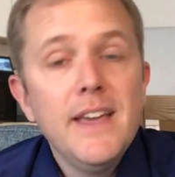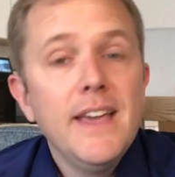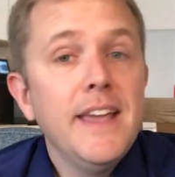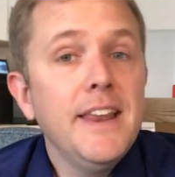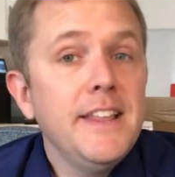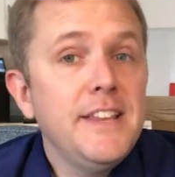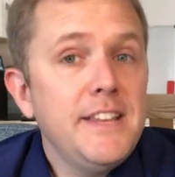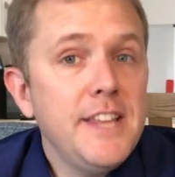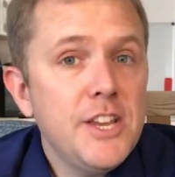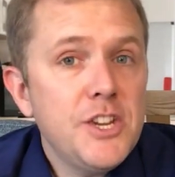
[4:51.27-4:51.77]

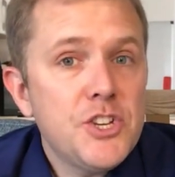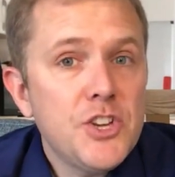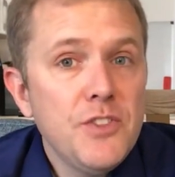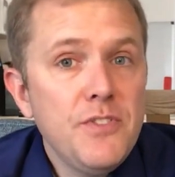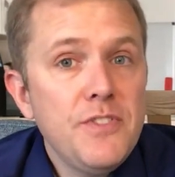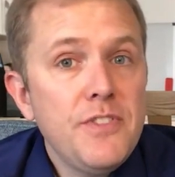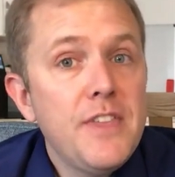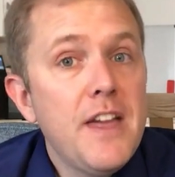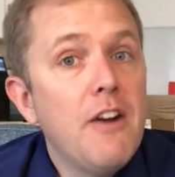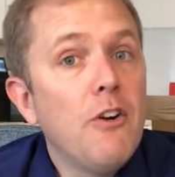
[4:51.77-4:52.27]
In
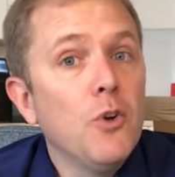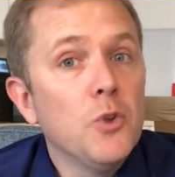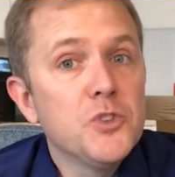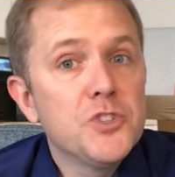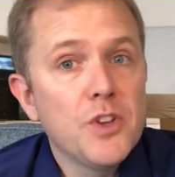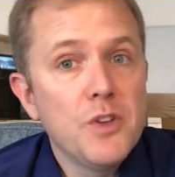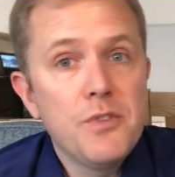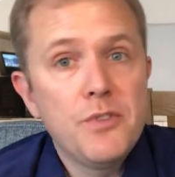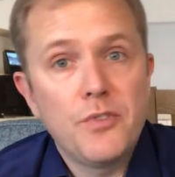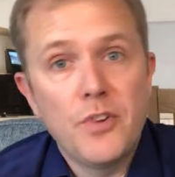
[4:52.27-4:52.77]
addition, there are
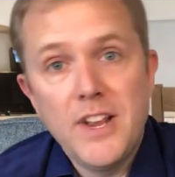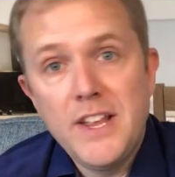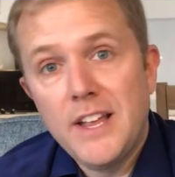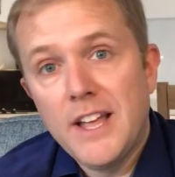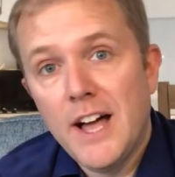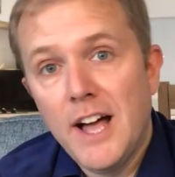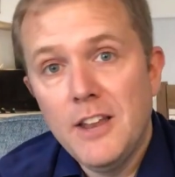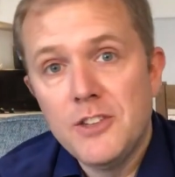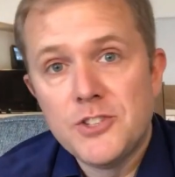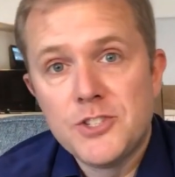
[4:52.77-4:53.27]
also 3
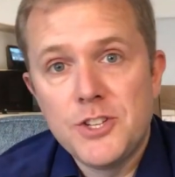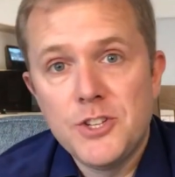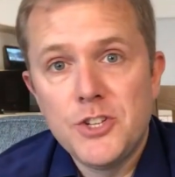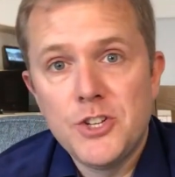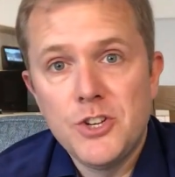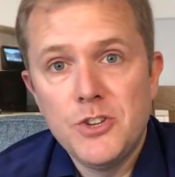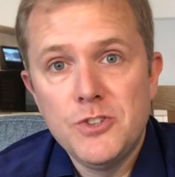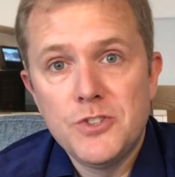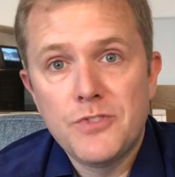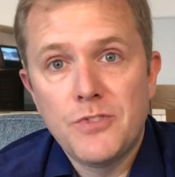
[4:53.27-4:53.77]
colours to
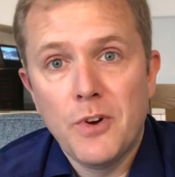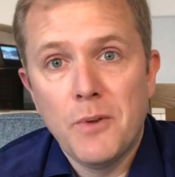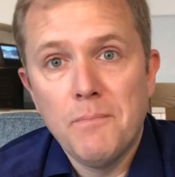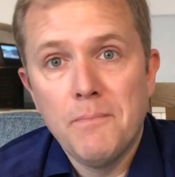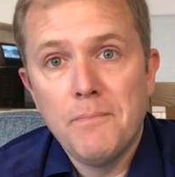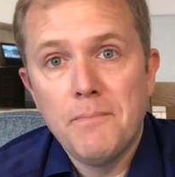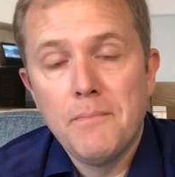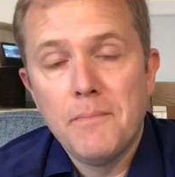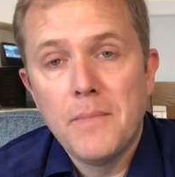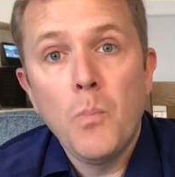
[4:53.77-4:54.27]
choose from:
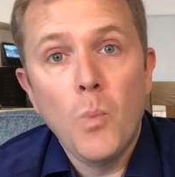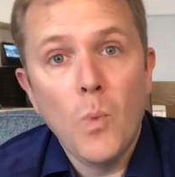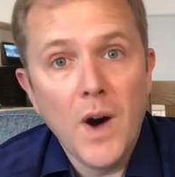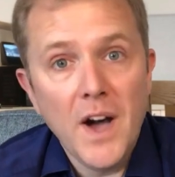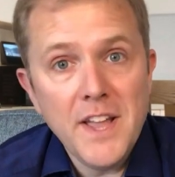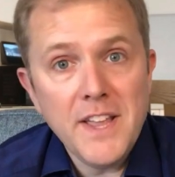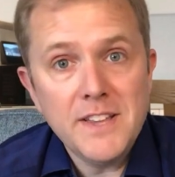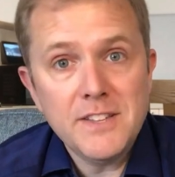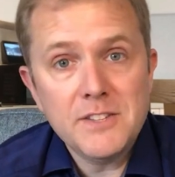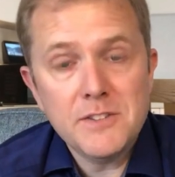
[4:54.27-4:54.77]

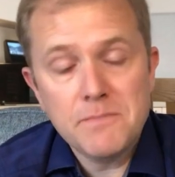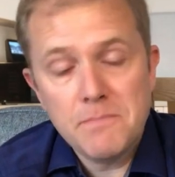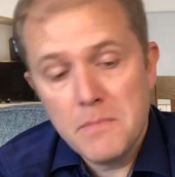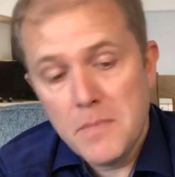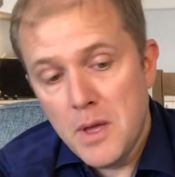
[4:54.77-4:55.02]
white,